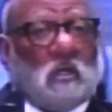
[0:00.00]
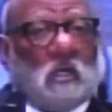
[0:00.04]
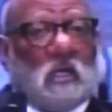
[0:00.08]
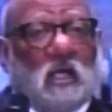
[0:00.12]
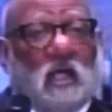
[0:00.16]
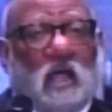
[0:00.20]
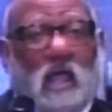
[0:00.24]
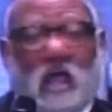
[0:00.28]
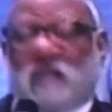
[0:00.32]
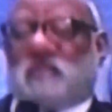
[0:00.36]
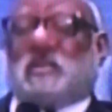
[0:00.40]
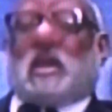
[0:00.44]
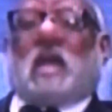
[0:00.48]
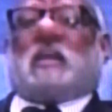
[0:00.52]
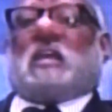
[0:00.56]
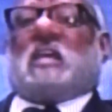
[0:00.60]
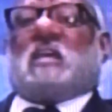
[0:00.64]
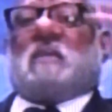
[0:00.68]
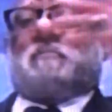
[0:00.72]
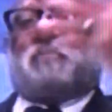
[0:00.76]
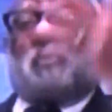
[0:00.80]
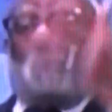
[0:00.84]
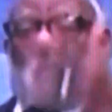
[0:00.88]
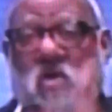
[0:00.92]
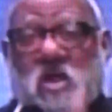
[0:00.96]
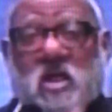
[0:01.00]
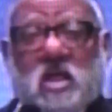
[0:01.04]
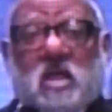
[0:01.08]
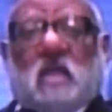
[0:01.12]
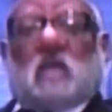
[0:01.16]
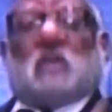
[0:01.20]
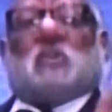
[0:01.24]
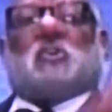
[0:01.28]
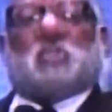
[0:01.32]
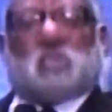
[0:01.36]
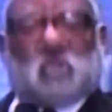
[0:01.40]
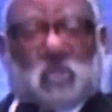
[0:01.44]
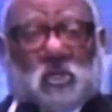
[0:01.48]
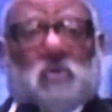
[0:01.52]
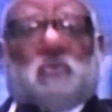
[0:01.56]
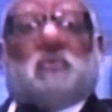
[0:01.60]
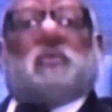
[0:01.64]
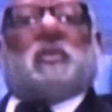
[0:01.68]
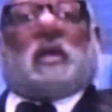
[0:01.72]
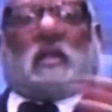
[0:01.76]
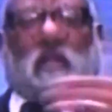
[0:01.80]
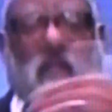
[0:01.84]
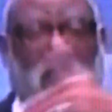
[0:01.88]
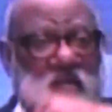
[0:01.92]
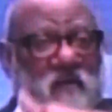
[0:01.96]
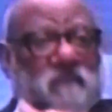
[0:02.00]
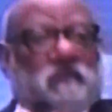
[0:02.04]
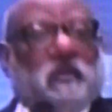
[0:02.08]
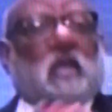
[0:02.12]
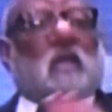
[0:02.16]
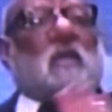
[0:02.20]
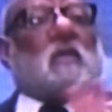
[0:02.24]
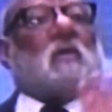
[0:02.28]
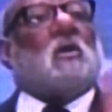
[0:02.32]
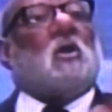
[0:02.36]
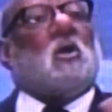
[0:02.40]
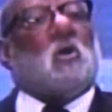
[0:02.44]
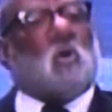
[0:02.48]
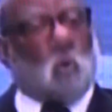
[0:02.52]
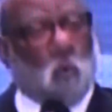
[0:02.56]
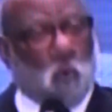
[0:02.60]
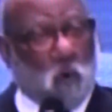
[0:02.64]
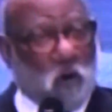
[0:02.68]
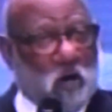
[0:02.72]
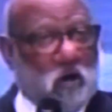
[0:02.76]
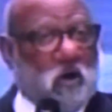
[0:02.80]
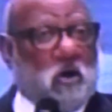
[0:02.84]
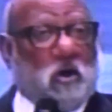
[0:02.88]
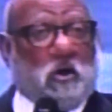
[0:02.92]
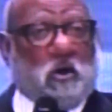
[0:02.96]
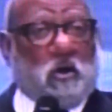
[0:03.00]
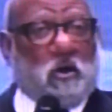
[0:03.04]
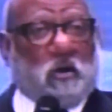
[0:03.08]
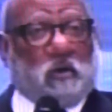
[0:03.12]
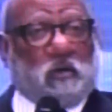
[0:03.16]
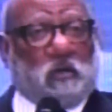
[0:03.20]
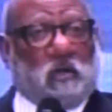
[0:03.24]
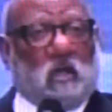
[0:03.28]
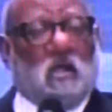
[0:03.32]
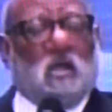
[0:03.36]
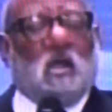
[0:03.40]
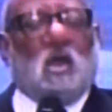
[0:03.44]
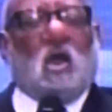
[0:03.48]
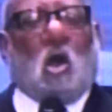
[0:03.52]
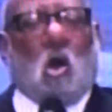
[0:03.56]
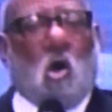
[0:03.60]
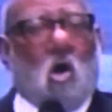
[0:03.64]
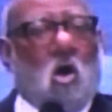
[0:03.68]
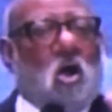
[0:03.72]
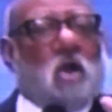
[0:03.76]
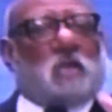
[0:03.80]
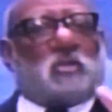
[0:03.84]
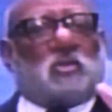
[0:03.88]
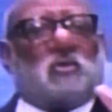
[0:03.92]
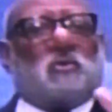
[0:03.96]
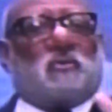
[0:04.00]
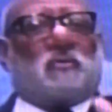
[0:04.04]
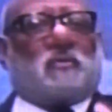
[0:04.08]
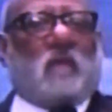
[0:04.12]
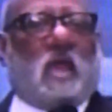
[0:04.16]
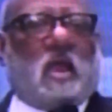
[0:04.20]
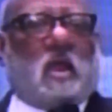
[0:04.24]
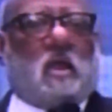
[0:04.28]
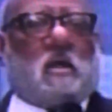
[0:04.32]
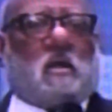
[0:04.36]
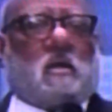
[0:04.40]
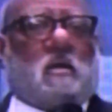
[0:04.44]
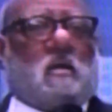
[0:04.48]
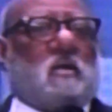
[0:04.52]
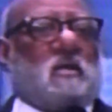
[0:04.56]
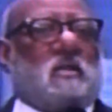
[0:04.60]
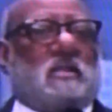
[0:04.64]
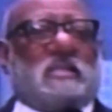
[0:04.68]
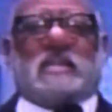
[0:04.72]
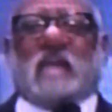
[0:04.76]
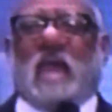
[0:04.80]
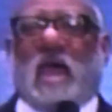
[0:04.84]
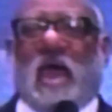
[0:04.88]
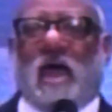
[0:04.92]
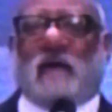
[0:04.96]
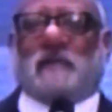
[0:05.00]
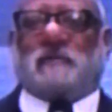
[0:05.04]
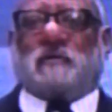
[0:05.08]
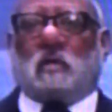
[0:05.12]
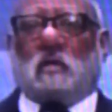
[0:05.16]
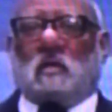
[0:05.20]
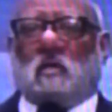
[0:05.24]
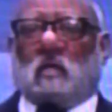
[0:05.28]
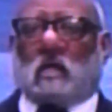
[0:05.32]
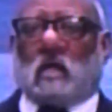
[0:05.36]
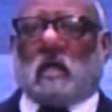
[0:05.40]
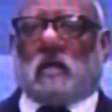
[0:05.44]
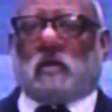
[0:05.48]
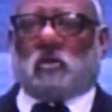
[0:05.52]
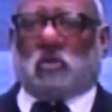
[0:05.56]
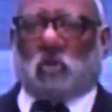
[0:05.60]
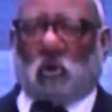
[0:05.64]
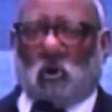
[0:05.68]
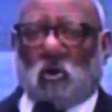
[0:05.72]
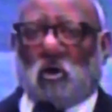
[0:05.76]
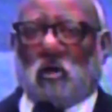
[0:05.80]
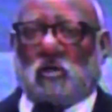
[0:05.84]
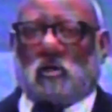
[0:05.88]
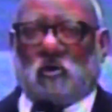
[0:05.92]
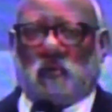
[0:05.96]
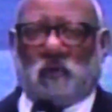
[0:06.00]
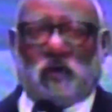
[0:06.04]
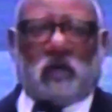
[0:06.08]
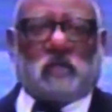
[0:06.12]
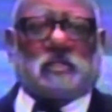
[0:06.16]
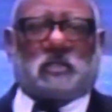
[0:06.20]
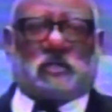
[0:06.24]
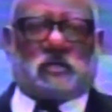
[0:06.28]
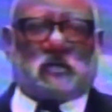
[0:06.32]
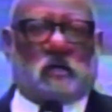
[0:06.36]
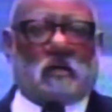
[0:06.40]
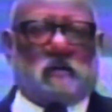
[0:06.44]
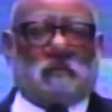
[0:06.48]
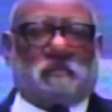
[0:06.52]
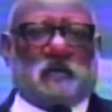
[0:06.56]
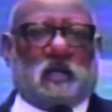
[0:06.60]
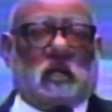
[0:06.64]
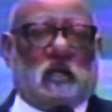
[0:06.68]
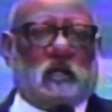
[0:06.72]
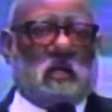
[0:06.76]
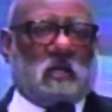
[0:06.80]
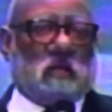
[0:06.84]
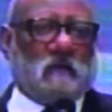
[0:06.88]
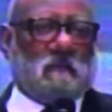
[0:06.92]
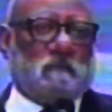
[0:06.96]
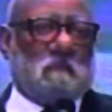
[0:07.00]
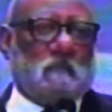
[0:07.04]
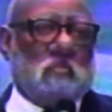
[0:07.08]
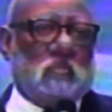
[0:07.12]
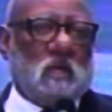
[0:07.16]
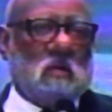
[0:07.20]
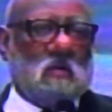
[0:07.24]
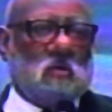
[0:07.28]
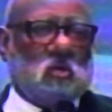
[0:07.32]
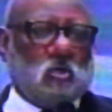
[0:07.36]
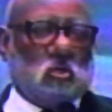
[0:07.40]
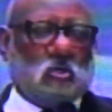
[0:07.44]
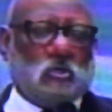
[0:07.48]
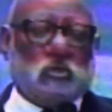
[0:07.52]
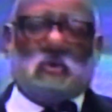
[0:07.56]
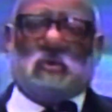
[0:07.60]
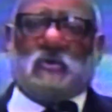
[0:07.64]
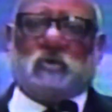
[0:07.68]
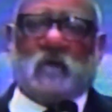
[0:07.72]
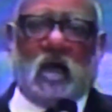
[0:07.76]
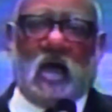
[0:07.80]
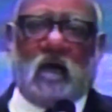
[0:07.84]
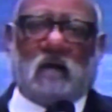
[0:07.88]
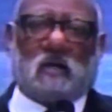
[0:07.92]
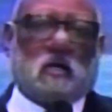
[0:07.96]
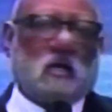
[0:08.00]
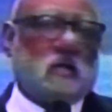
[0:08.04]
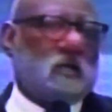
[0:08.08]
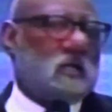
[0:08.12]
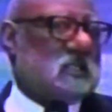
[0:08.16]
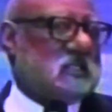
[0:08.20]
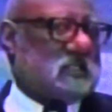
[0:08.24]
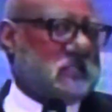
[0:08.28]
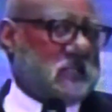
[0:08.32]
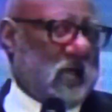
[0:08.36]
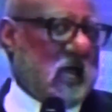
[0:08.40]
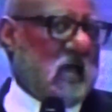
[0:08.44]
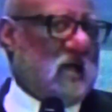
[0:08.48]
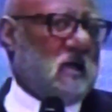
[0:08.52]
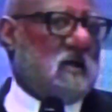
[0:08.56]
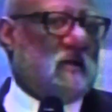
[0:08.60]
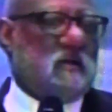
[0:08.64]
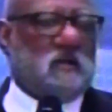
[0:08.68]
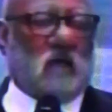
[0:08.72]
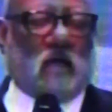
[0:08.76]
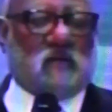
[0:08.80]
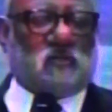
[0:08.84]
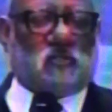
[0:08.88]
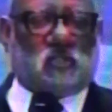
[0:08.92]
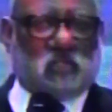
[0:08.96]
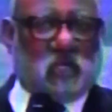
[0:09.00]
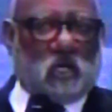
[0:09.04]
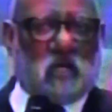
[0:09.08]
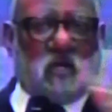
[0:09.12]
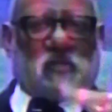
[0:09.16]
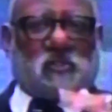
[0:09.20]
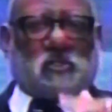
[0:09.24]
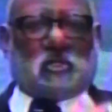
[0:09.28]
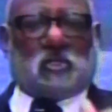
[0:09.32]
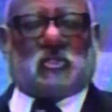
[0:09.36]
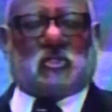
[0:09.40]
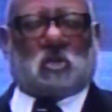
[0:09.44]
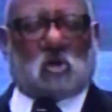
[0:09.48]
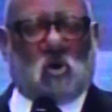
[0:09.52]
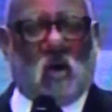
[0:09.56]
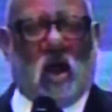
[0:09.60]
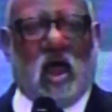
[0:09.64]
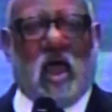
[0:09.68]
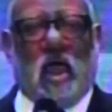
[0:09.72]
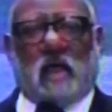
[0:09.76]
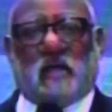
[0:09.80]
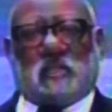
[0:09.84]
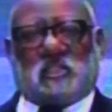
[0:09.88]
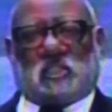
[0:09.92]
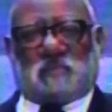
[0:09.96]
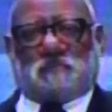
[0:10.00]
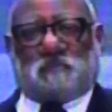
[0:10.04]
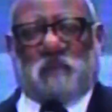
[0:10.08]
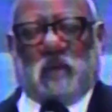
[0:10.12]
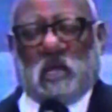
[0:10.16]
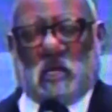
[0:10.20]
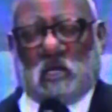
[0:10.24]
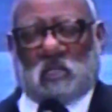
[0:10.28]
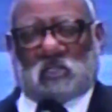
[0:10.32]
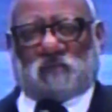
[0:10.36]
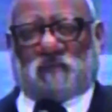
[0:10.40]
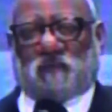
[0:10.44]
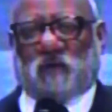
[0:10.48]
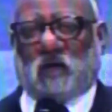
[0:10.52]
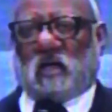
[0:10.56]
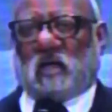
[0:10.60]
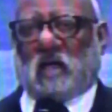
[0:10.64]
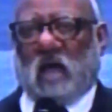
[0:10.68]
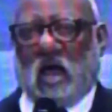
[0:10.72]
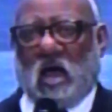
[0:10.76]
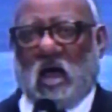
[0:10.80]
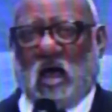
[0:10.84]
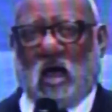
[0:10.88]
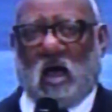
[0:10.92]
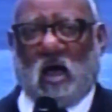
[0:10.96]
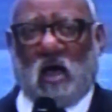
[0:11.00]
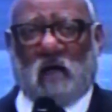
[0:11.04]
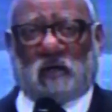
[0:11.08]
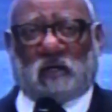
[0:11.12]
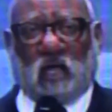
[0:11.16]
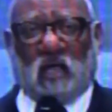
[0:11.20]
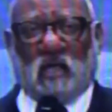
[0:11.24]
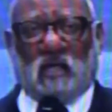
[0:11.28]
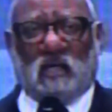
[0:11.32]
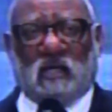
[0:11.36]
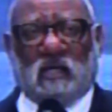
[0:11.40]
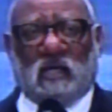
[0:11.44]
and that he brings you the living word. Are you there yet in your Christian belief? Do you not understand that Jesus Christ speaks for God?